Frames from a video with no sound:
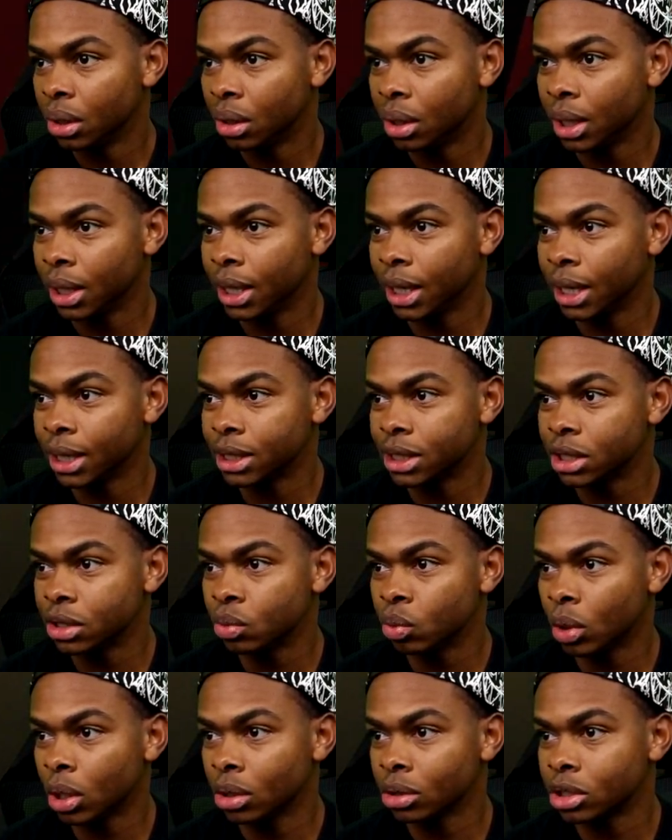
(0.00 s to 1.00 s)
Alright guys, this is
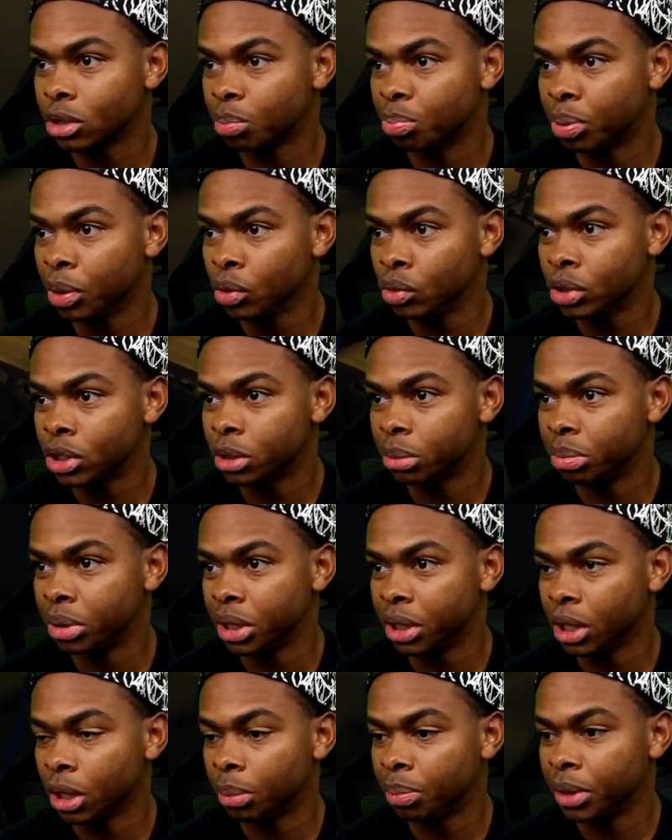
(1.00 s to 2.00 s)
where I was supposed to
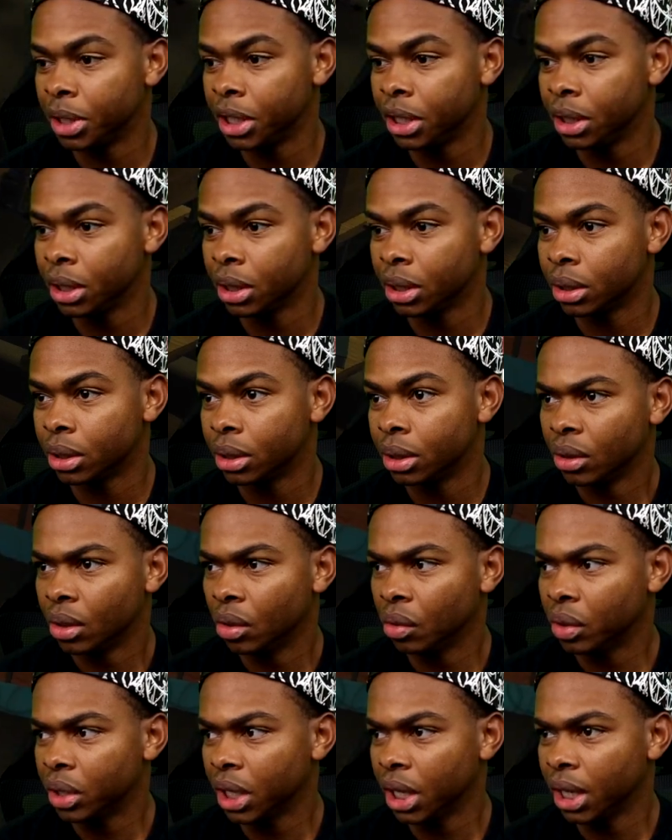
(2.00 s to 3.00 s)
be, up in here.
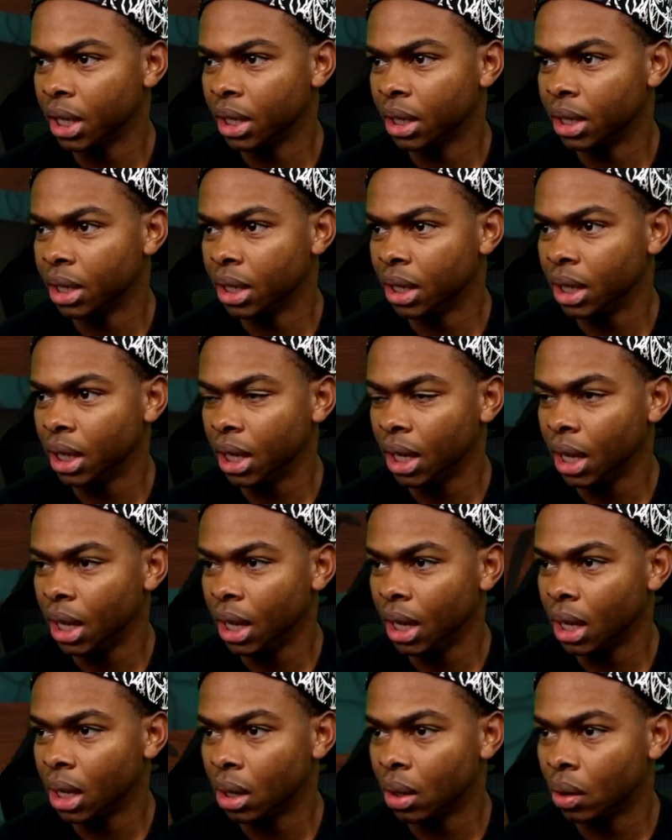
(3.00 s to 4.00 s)
Okay,
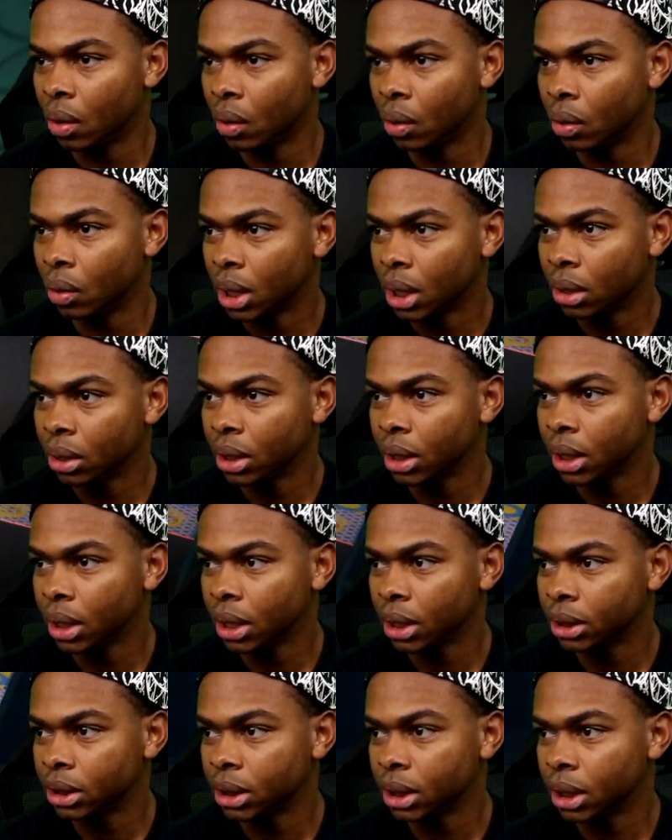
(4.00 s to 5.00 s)
now, how the
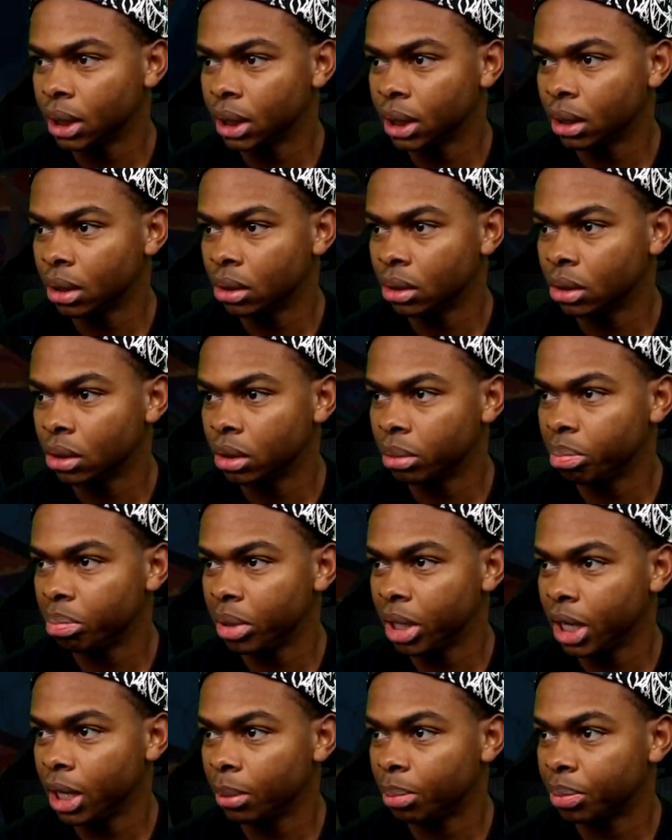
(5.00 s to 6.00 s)
heck did I get under the
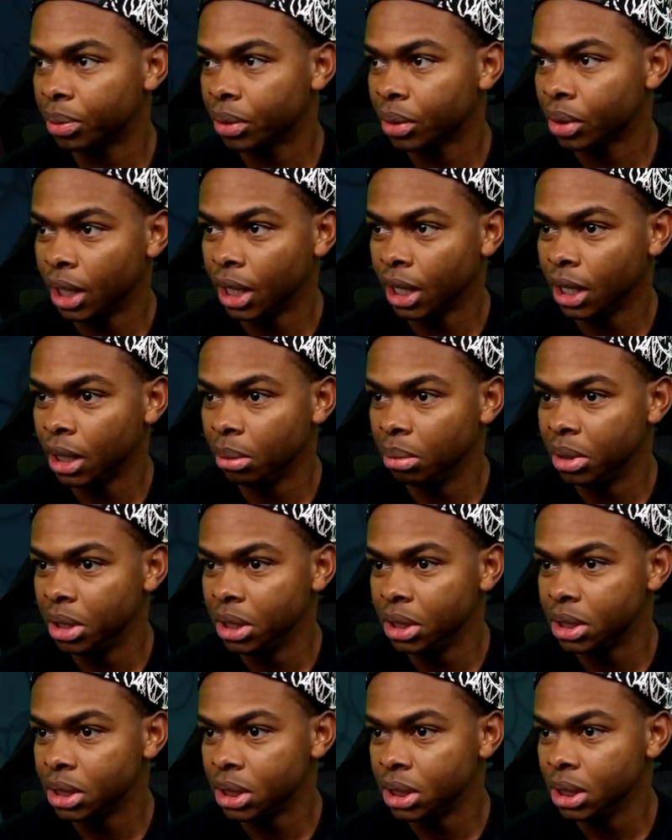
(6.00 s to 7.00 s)
map? A,
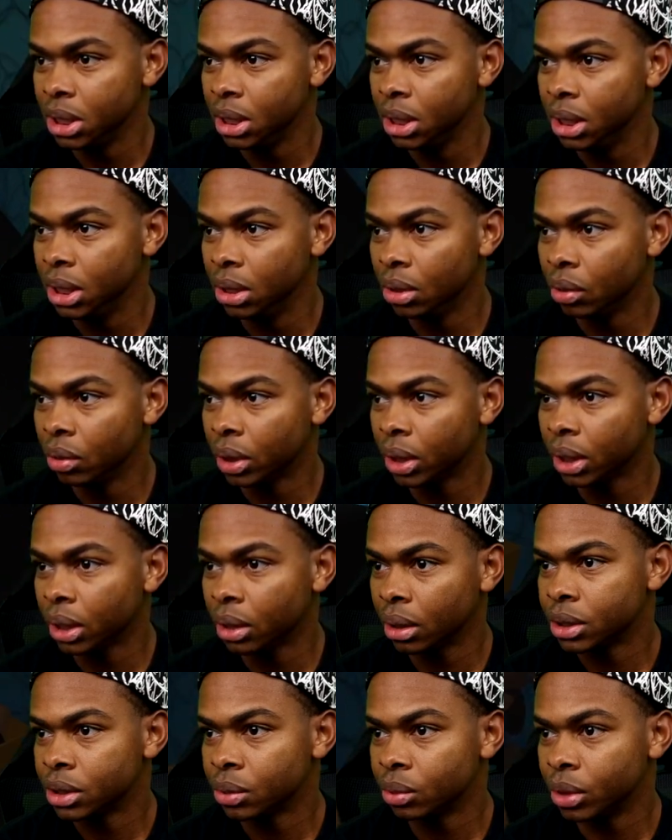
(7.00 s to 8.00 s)
B, C, D,
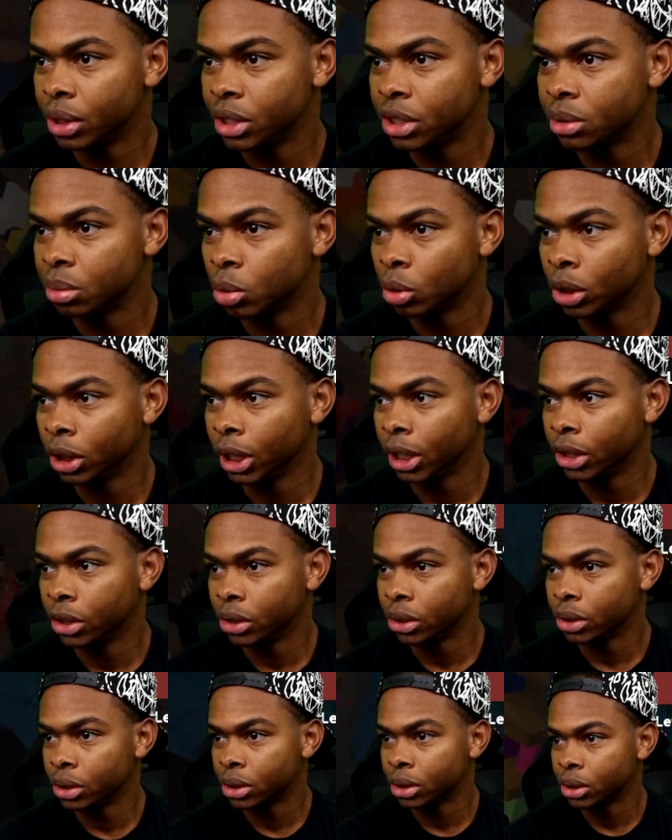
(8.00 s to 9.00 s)
okay. So we need some more
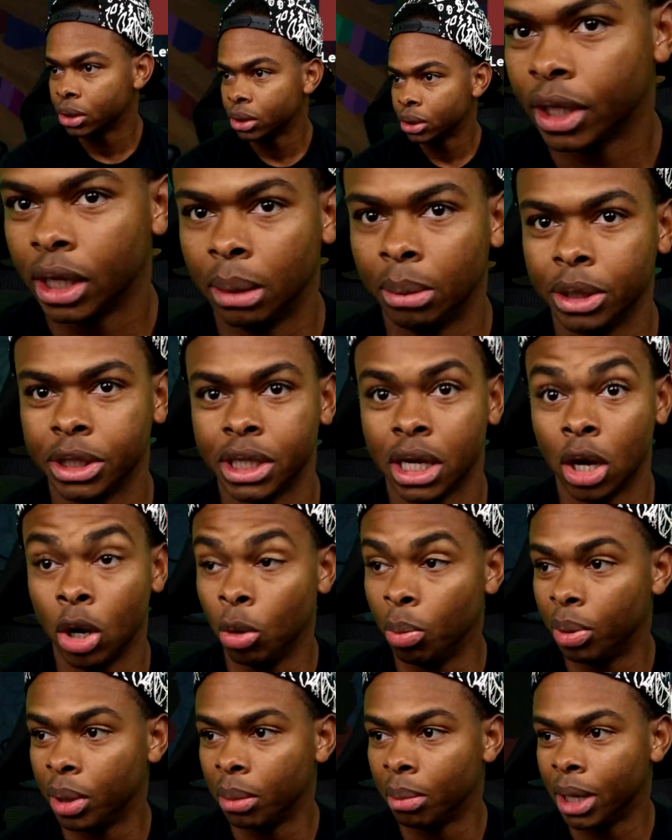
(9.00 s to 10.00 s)
letters. I must
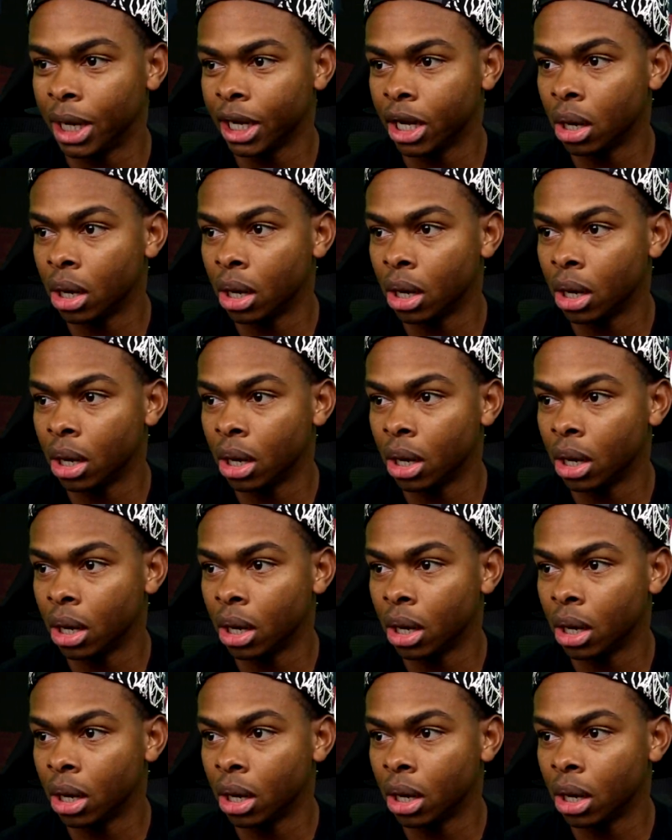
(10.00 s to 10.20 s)
help my